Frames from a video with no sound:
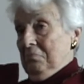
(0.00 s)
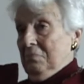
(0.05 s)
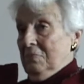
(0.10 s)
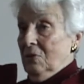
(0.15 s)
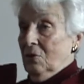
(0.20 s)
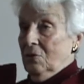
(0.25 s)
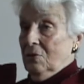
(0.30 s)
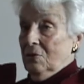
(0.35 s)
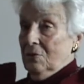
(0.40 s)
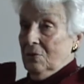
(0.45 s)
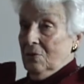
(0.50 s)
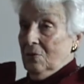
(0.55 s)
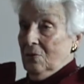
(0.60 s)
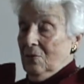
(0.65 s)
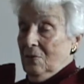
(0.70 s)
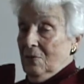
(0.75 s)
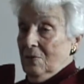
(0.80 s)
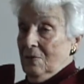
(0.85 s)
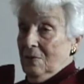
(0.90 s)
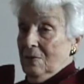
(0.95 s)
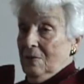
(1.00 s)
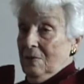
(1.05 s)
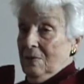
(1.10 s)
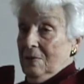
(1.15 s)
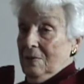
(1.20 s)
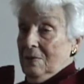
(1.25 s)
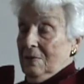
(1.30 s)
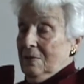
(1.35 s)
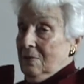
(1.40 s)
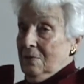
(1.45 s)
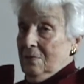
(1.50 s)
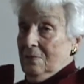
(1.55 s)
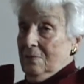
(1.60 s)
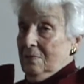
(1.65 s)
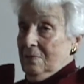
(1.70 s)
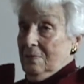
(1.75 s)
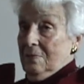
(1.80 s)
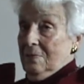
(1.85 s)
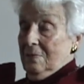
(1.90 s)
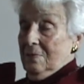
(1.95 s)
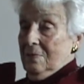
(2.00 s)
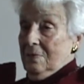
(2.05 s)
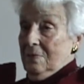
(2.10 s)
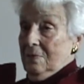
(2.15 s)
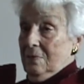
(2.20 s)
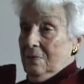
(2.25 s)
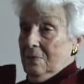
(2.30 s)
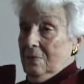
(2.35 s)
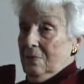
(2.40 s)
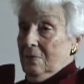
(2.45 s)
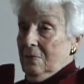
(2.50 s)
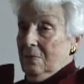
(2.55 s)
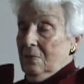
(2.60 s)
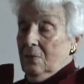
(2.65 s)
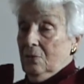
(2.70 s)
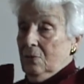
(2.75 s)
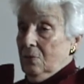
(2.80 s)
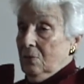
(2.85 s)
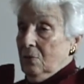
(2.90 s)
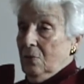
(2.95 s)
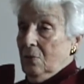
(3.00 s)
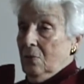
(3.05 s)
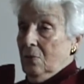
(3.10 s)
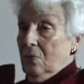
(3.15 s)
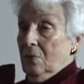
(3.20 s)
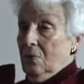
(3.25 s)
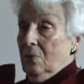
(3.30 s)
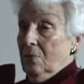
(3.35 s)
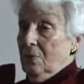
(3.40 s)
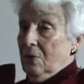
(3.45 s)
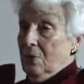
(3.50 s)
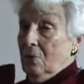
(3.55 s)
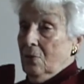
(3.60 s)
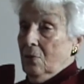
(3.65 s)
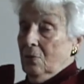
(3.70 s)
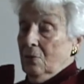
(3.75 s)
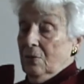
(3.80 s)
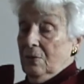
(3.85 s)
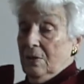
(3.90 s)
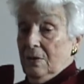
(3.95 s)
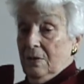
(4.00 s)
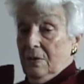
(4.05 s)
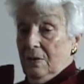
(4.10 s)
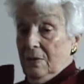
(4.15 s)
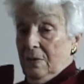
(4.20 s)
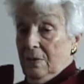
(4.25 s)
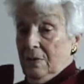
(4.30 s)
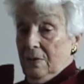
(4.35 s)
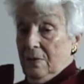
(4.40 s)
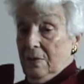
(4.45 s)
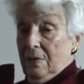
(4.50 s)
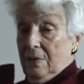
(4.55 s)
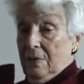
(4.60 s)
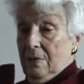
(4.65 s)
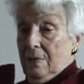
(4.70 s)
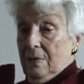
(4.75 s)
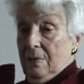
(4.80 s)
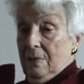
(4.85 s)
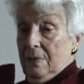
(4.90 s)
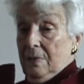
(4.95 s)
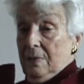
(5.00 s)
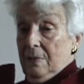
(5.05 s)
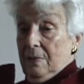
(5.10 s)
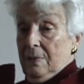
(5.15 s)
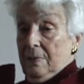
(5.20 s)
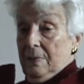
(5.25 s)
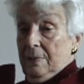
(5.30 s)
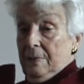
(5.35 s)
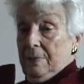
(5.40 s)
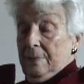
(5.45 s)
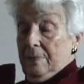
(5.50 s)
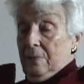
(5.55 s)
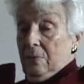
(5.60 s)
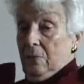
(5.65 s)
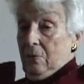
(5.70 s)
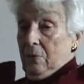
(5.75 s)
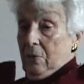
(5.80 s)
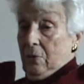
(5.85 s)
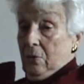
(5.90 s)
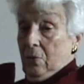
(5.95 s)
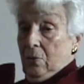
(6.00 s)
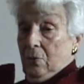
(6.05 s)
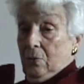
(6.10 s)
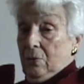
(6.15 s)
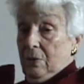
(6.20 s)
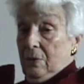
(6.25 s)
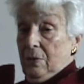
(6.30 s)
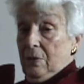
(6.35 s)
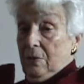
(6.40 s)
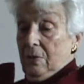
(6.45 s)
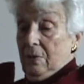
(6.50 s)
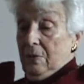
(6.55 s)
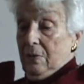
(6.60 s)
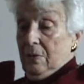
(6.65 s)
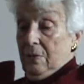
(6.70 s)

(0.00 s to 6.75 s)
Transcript: Not at all. No, not at all. On the contrary. On the contrary.